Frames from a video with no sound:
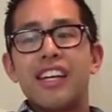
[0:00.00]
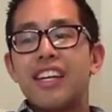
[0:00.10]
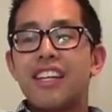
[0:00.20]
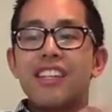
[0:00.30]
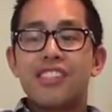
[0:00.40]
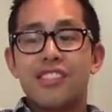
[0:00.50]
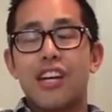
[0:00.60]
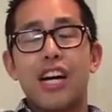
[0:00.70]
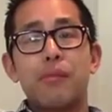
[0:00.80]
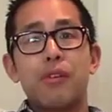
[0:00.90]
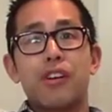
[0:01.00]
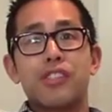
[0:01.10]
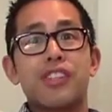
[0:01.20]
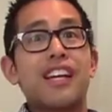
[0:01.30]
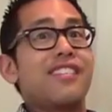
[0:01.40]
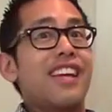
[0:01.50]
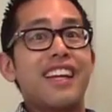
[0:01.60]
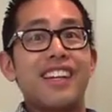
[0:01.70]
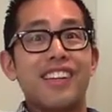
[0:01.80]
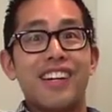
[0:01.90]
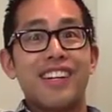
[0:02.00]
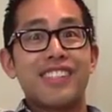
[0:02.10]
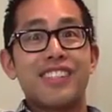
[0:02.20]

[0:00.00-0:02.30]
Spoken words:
In this time, you also get dandelions.